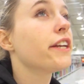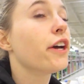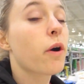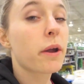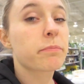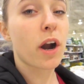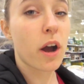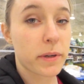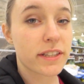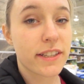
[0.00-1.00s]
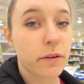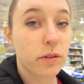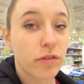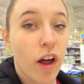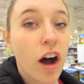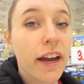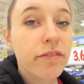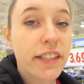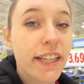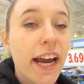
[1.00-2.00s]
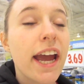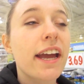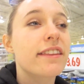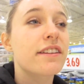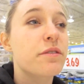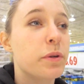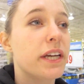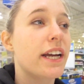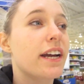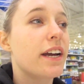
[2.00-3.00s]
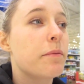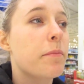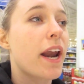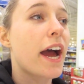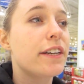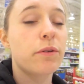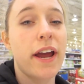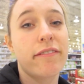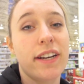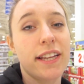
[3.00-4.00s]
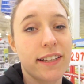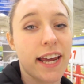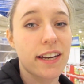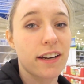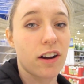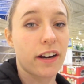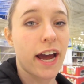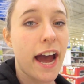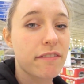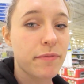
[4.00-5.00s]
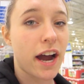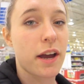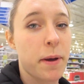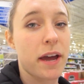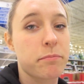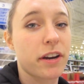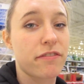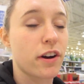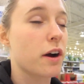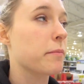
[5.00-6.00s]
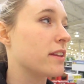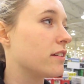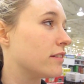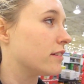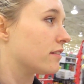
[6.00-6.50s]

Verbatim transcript: No, I promised I would vlog every day this week, but I don't have anything to edit on. I have my iPad, but I forgot my little